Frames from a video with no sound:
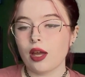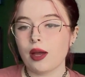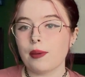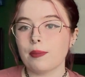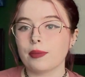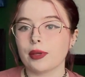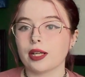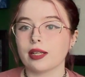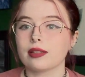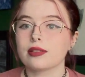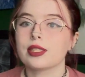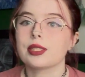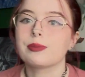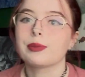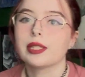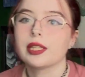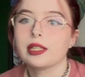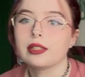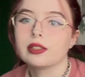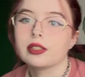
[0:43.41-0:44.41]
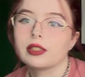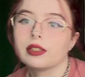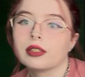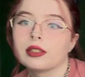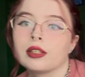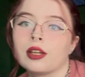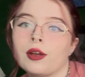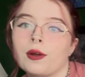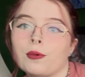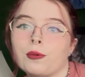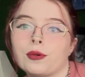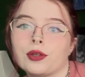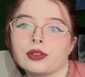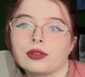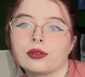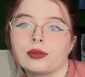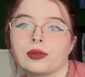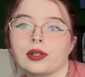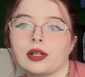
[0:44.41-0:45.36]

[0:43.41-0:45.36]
but I explained it, went through what